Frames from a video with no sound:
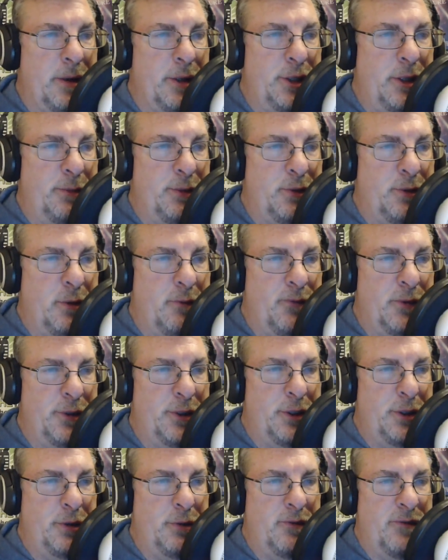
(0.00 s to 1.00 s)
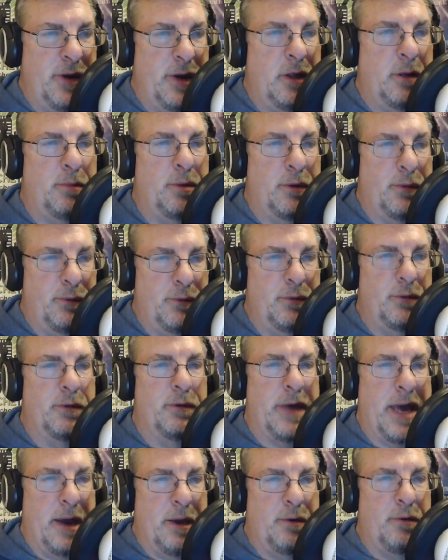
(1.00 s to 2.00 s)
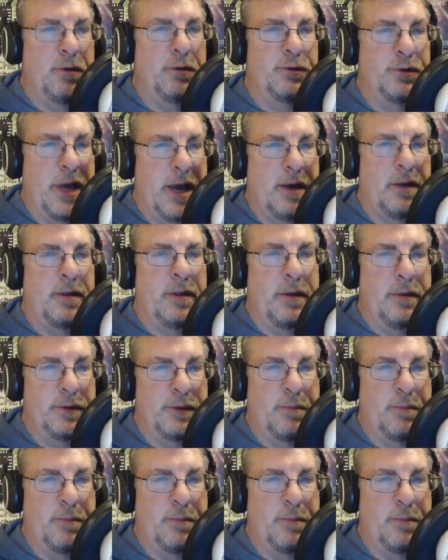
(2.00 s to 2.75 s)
The cheapest room for 2 available through the cruise. Yeah, it's a